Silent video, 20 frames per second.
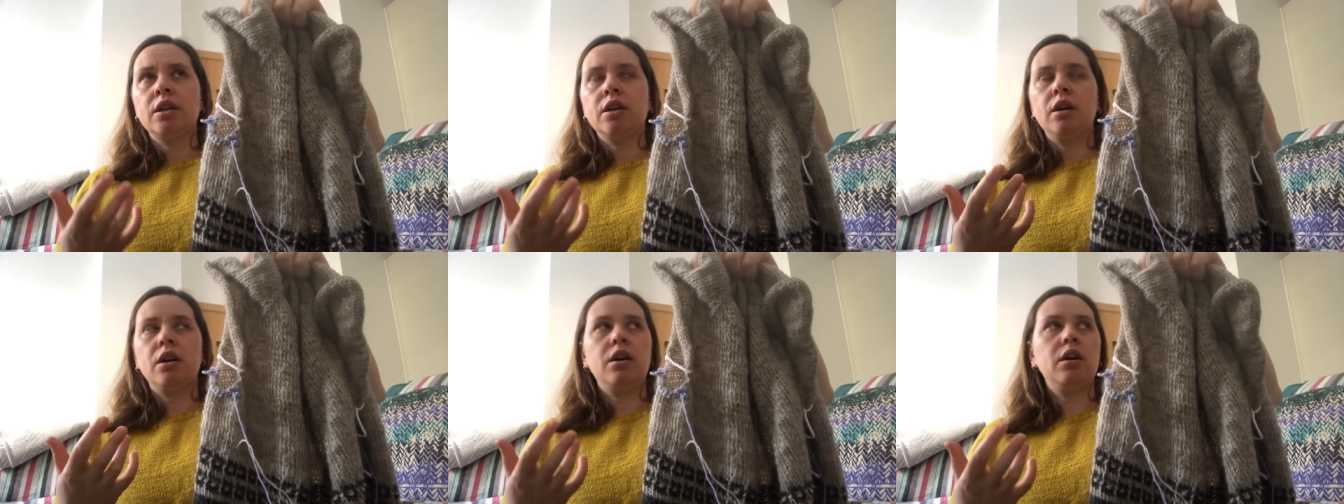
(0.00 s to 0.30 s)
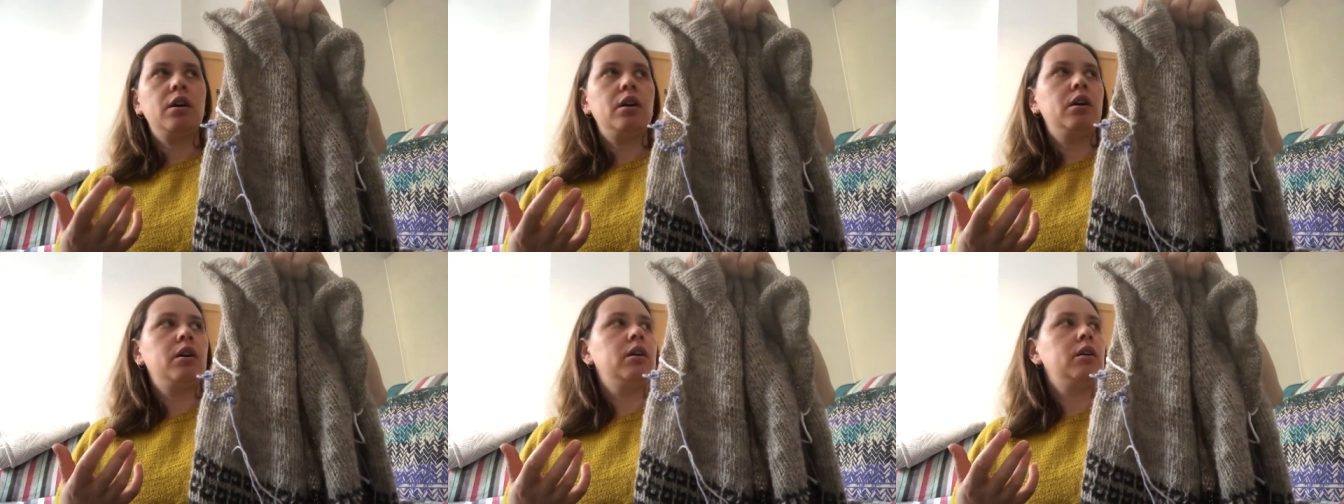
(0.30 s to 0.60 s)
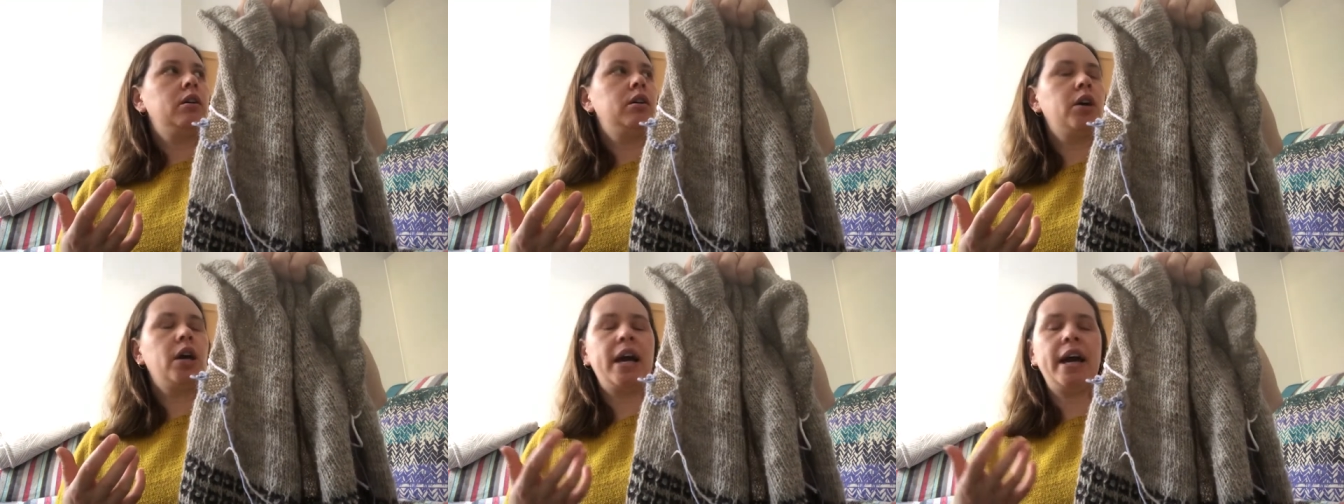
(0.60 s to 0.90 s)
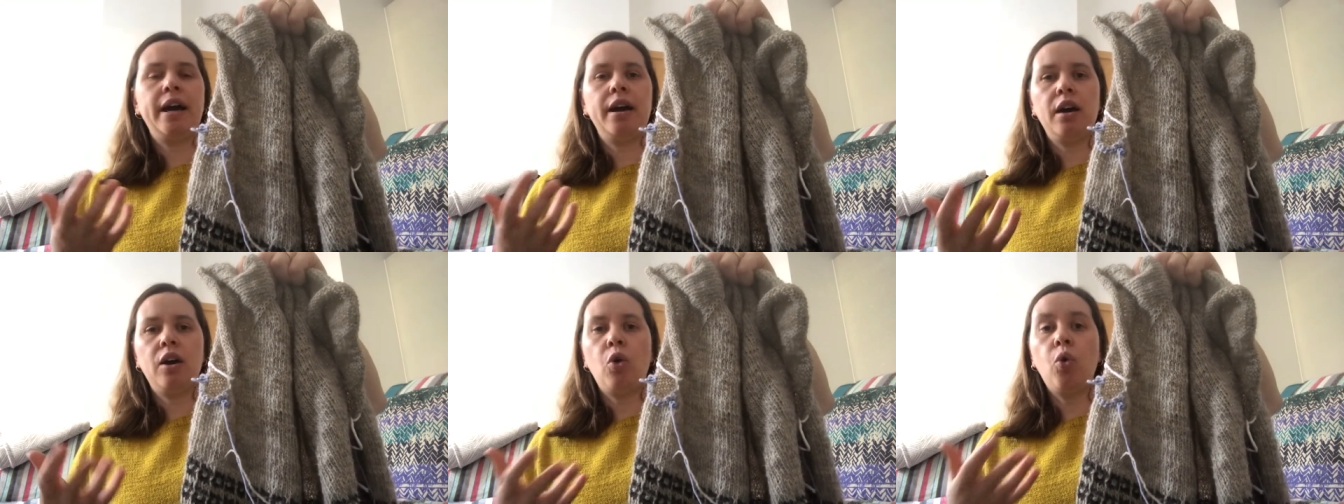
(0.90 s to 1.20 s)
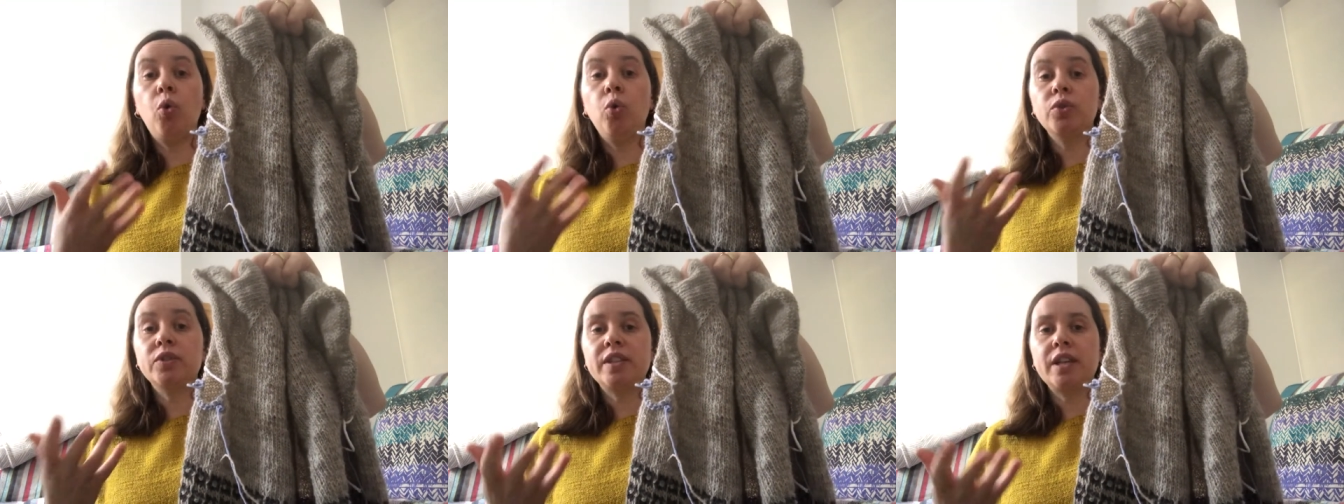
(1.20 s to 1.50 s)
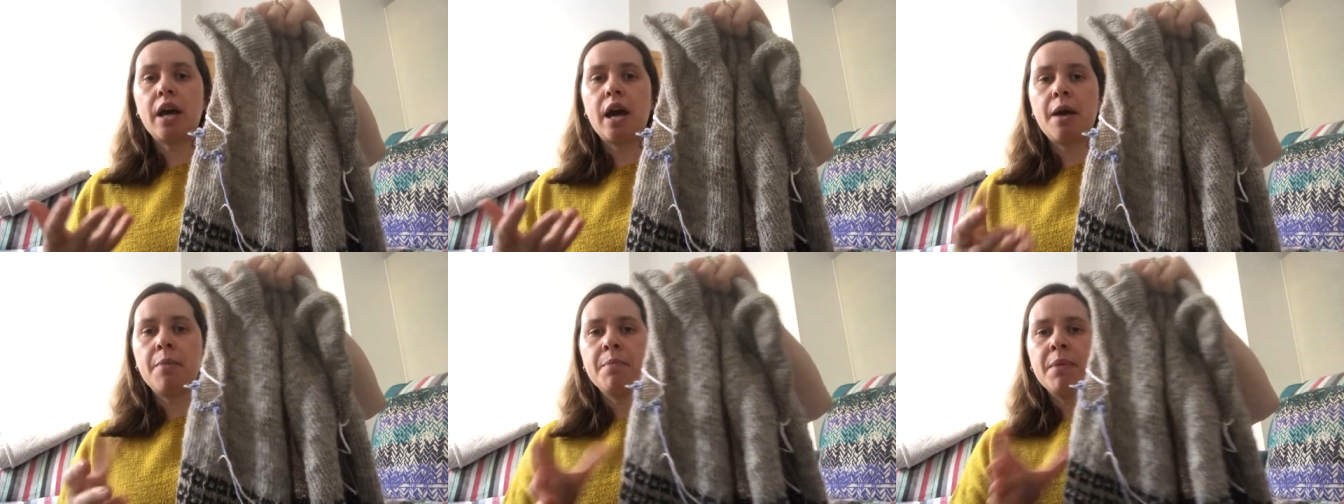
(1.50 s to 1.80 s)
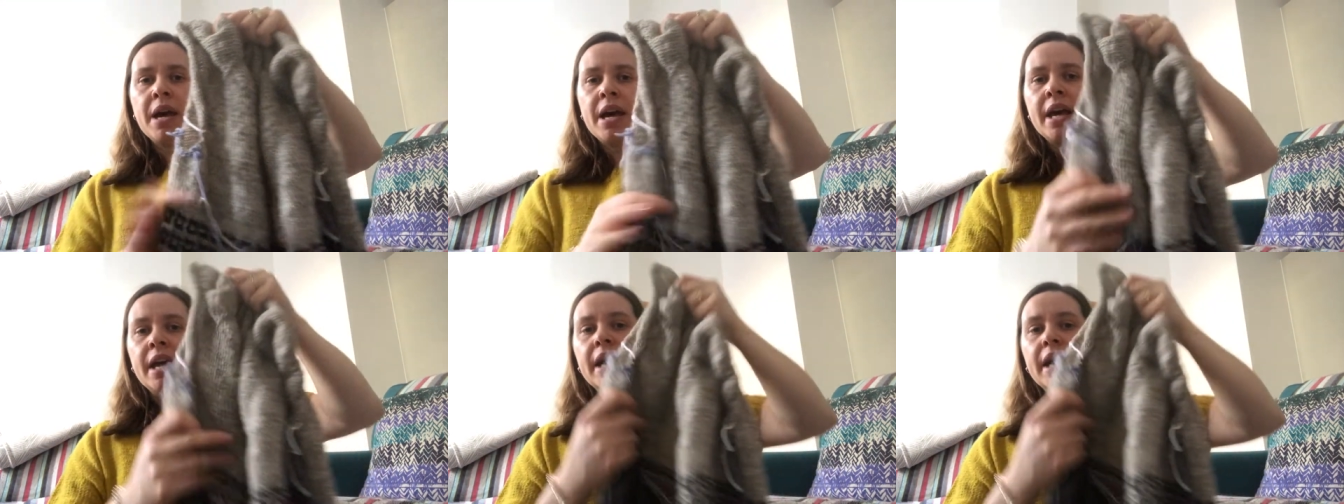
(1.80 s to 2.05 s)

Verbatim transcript: uh, autumn.